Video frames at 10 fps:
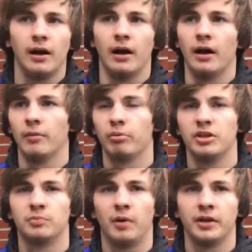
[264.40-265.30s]
Uh,
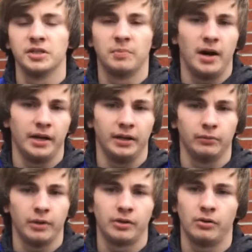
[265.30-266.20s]
pre-spawn
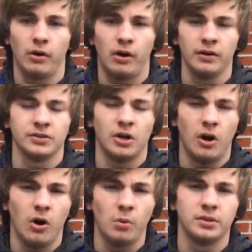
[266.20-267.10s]
spawning, red crawl is
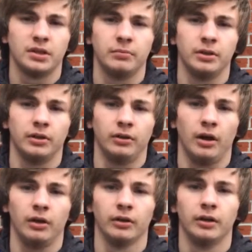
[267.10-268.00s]
always going to be a good
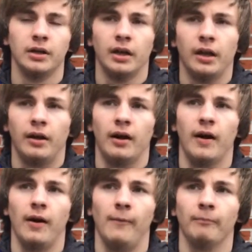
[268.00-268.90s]
color.
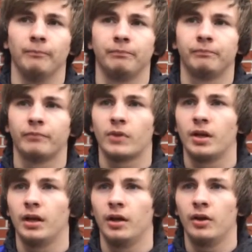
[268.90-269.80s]
Um,
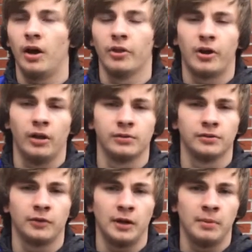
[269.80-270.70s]
other colors
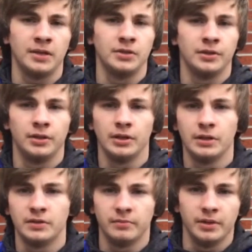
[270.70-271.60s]
of crankbaits you could
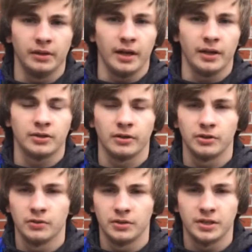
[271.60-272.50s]
use would be like
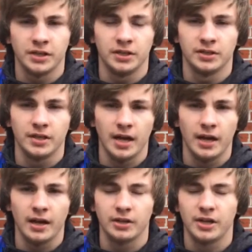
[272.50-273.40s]
chartreuse, sexy
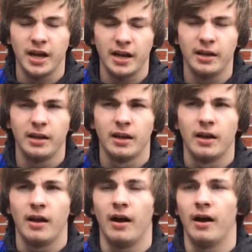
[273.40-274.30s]
shad,
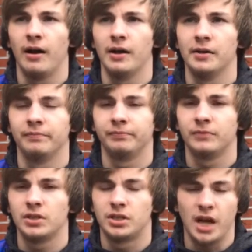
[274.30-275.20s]
uh,
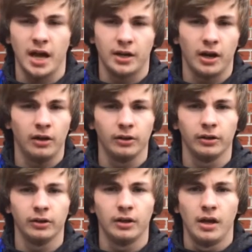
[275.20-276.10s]
shad
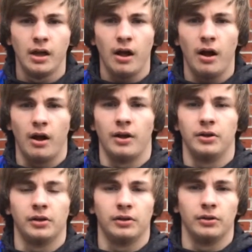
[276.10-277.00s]
color. Uh,
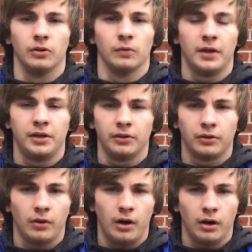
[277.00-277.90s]
you can do your regular
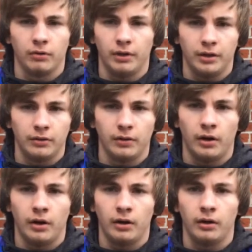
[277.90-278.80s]
craw, green
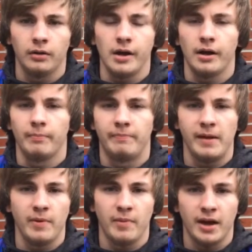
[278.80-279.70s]
craw, uh,
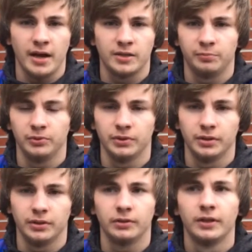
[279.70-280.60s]
baby bass,
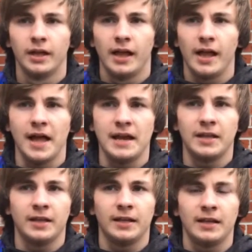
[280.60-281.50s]
bluegill,
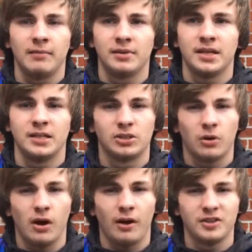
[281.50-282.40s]
anything that imitates
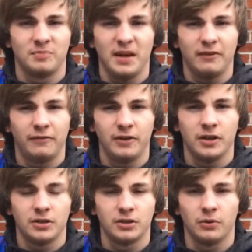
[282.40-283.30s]
craws, bait
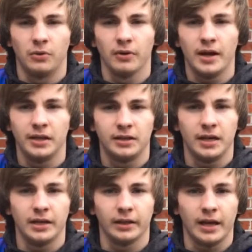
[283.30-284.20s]
fish, or
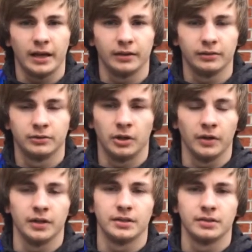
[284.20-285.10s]
anything that
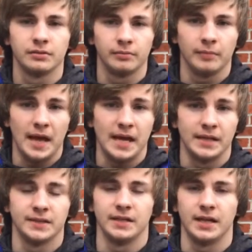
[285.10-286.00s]
targets
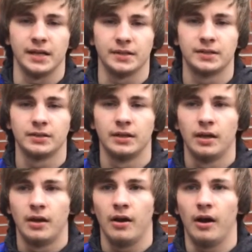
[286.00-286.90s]
eggs and nests.
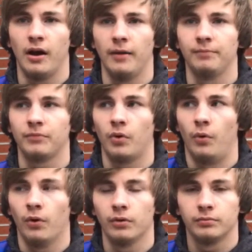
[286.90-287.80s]
Um,
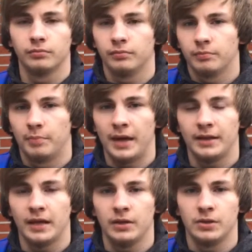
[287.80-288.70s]
or
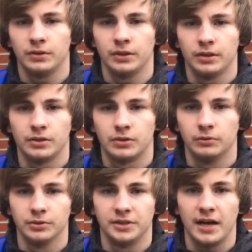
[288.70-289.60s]
bait that usually
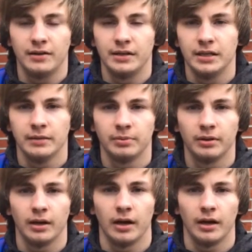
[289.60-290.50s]
schools down deep
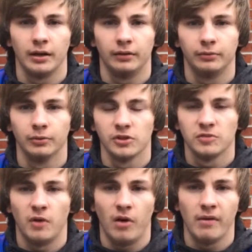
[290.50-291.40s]
uh, where
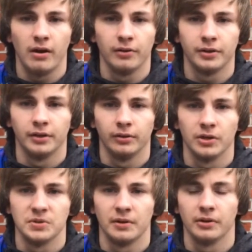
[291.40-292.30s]
smallmouth and
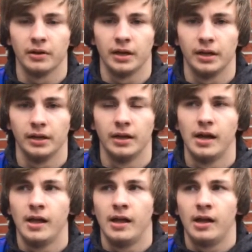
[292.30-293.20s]
largemouth are going to hit.
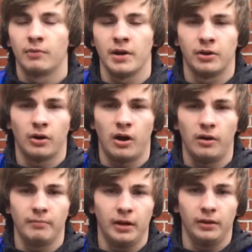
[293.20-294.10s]
Red
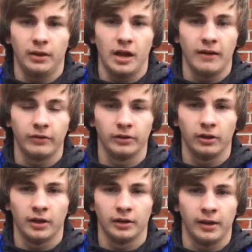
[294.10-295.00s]
craw, mainly you have good
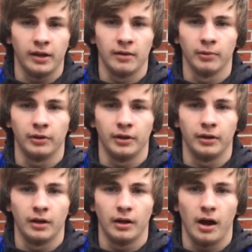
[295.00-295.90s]
luck on Lake
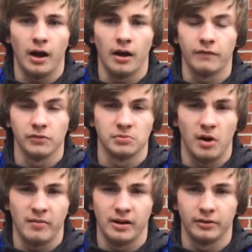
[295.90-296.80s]
Cumberland. Uh, for
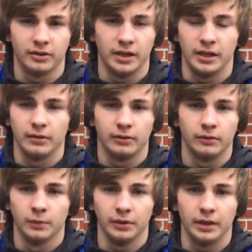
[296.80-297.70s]
smallmouth, they
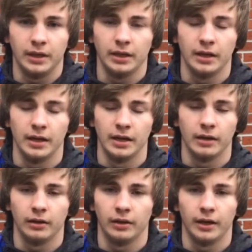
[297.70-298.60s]
really hit it
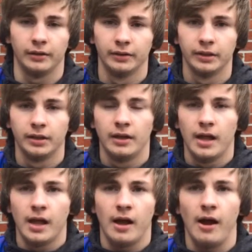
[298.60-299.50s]
a lot.
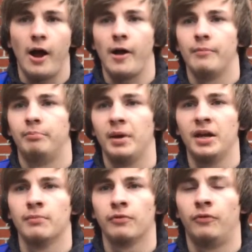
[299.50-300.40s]
Uh,
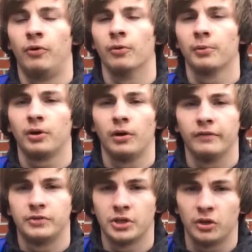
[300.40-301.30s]
bait number four, we're going to go
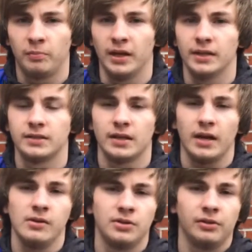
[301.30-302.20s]
with jerk baits.
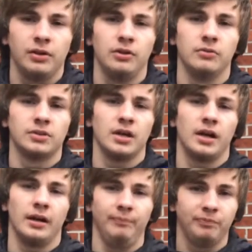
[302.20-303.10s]
I usually use
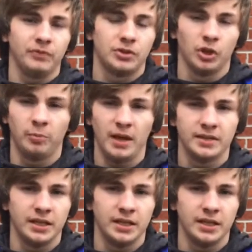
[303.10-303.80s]
uh, jerkbaits